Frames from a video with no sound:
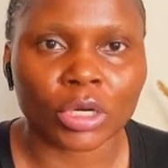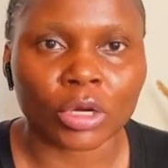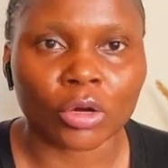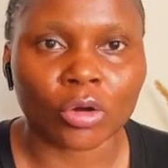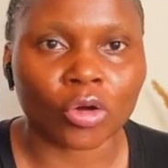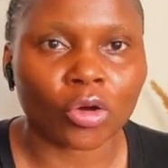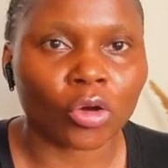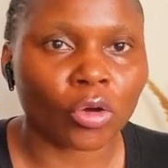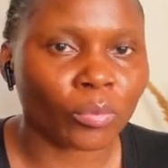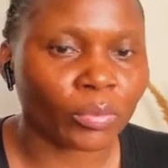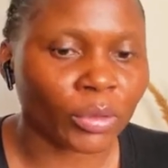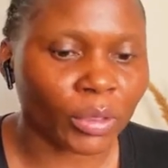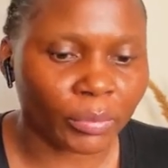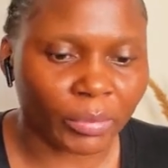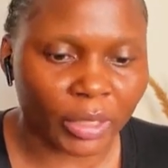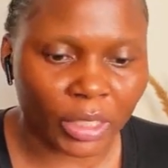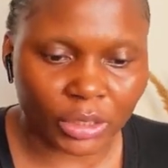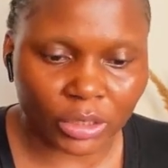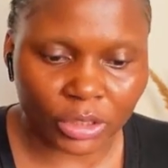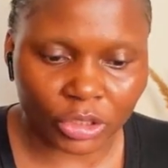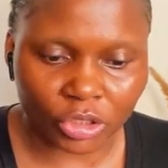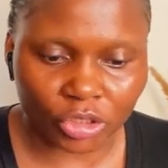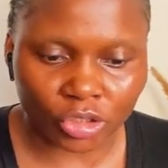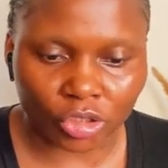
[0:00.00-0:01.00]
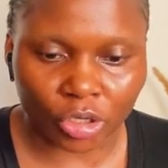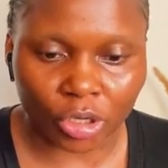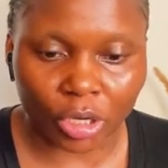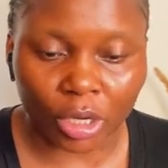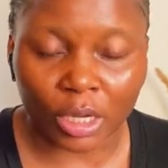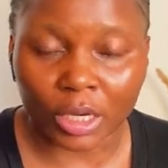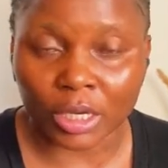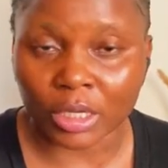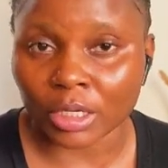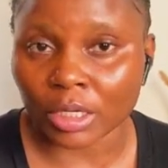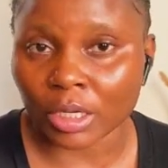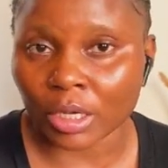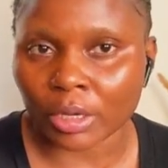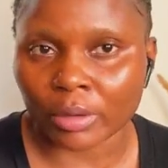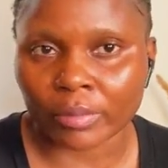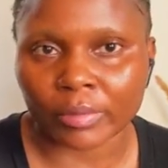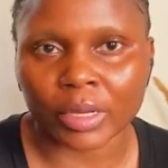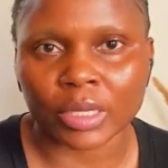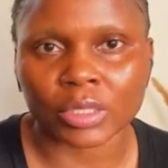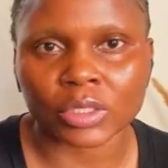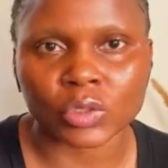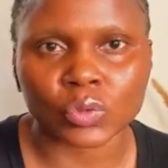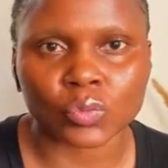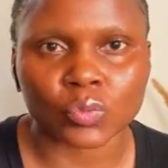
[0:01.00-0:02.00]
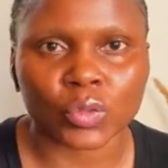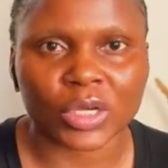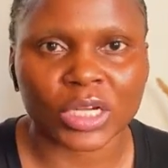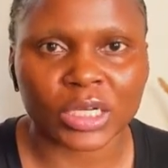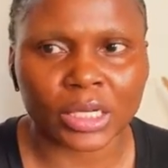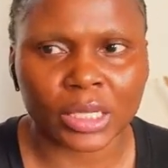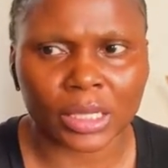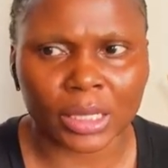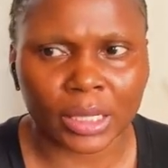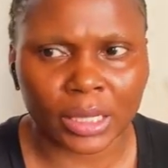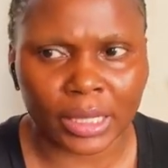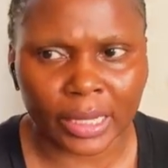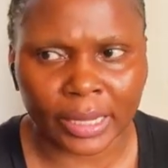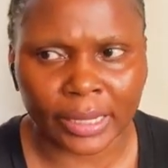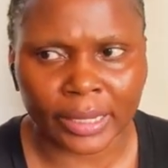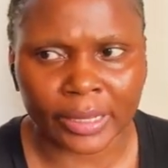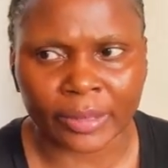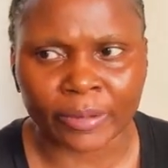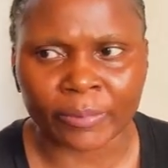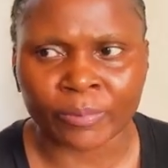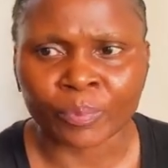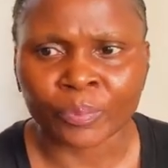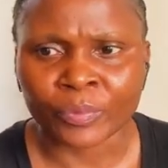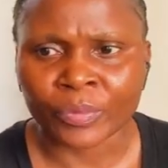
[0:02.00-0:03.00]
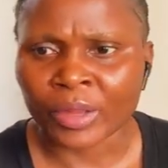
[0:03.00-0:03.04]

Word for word: or complement each other in the areas where they are lacking.